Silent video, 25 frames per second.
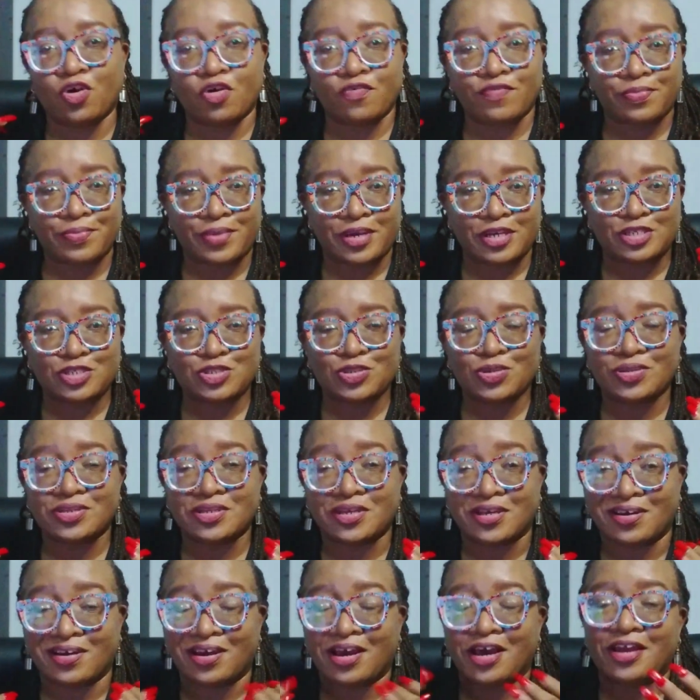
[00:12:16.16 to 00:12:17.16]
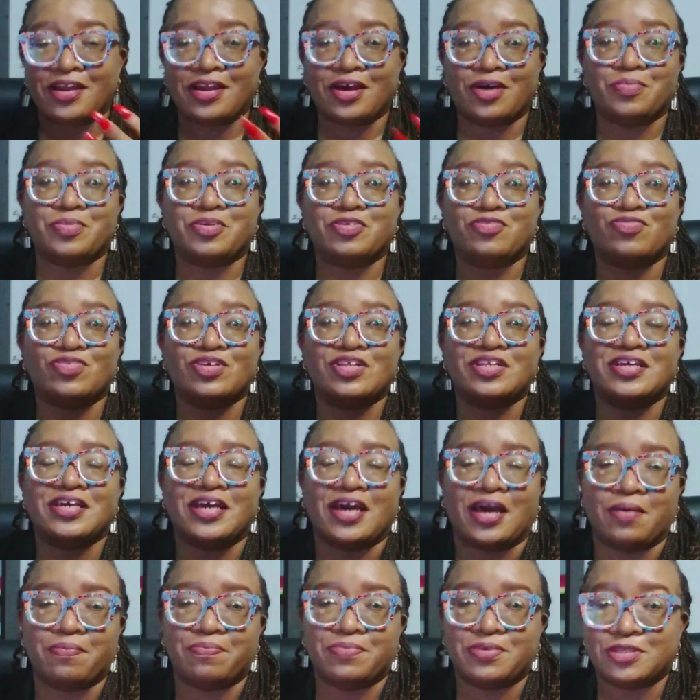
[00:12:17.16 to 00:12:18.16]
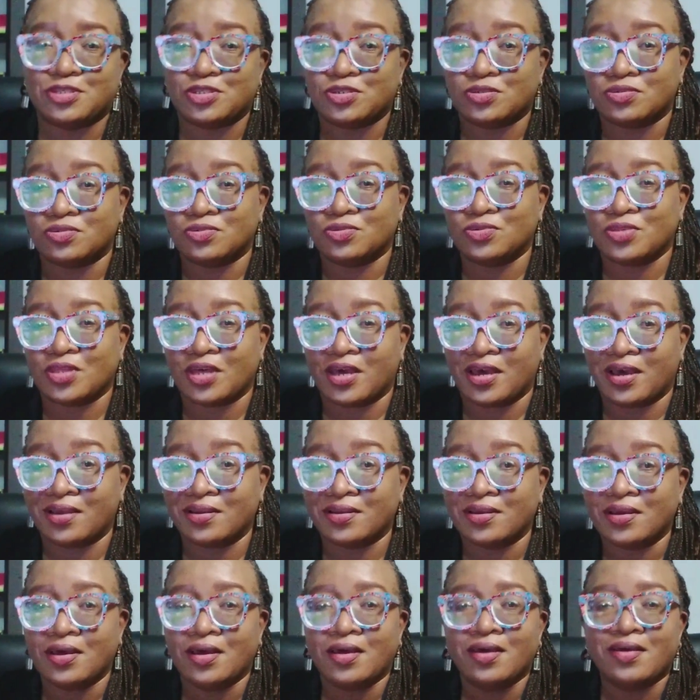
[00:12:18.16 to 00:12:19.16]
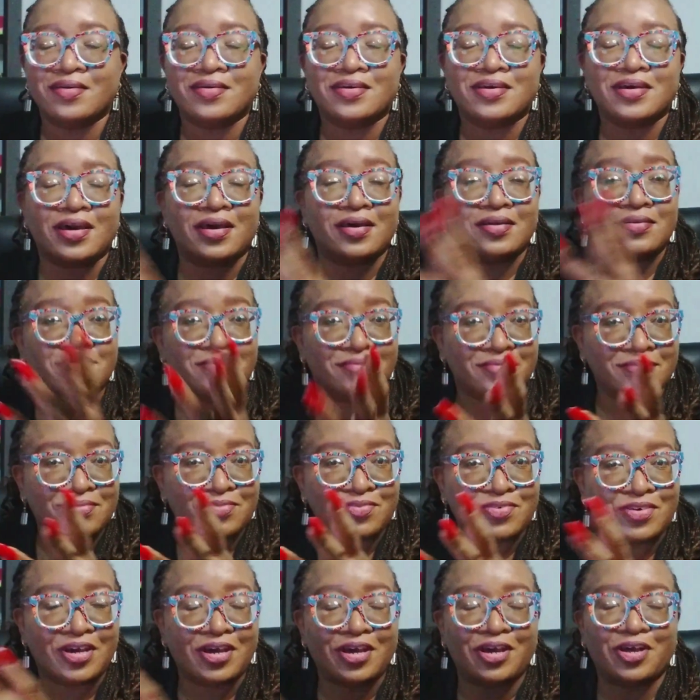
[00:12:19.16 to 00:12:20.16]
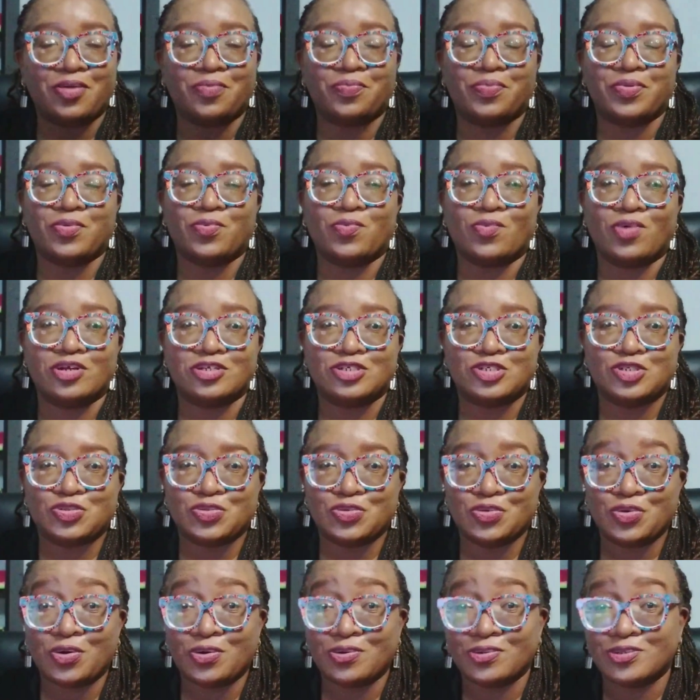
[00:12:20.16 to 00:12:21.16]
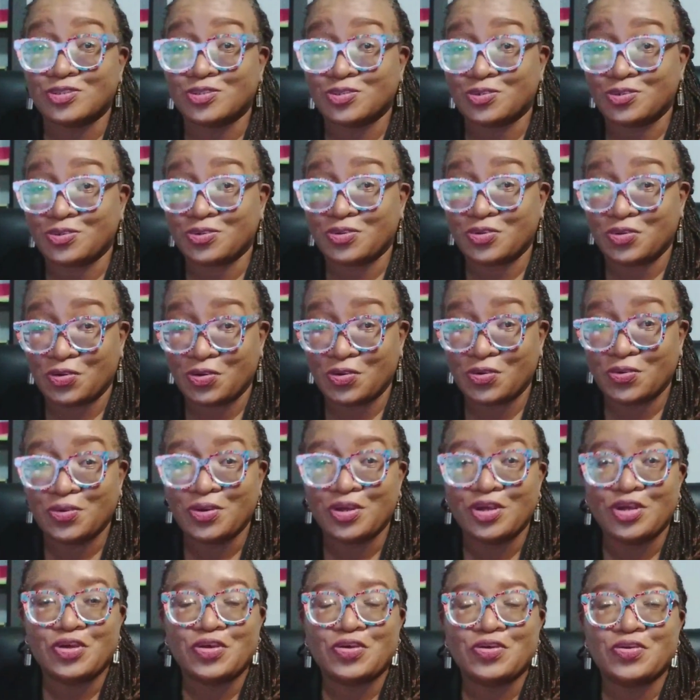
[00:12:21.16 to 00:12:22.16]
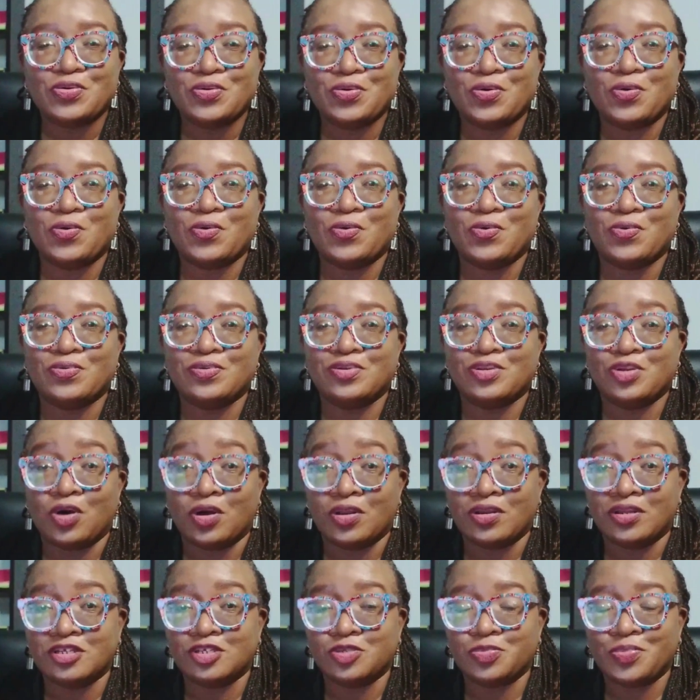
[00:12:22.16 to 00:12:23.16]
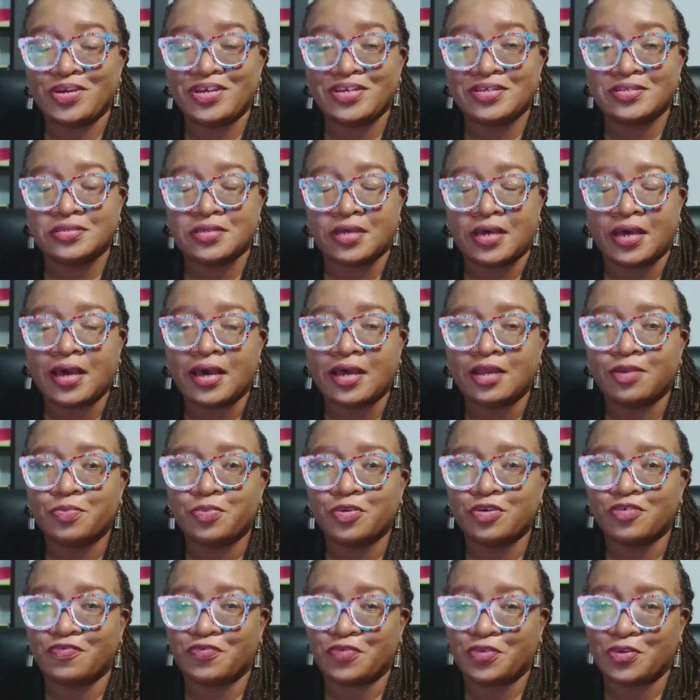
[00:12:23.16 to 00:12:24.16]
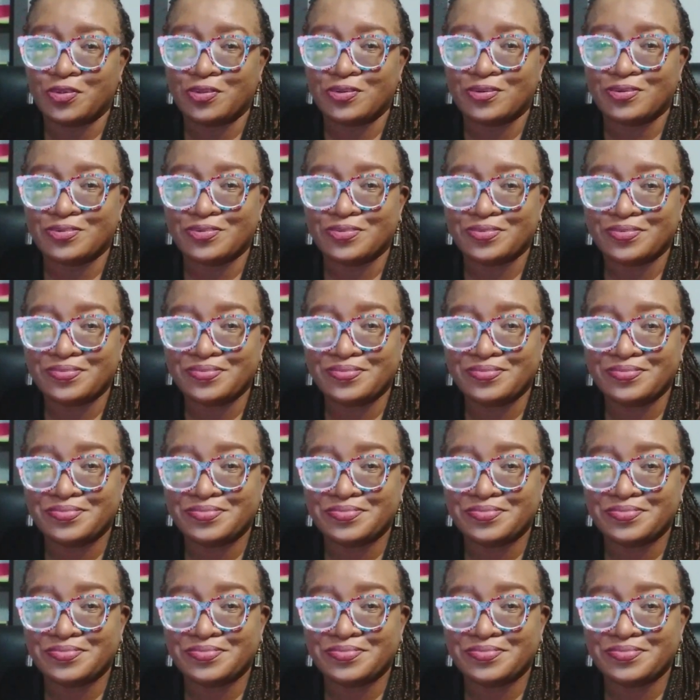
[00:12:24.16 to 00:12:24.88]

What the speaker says: look over my shoulder, and I'll be really happy to do that and help them watch you also grow your own knowledge base and portfolio.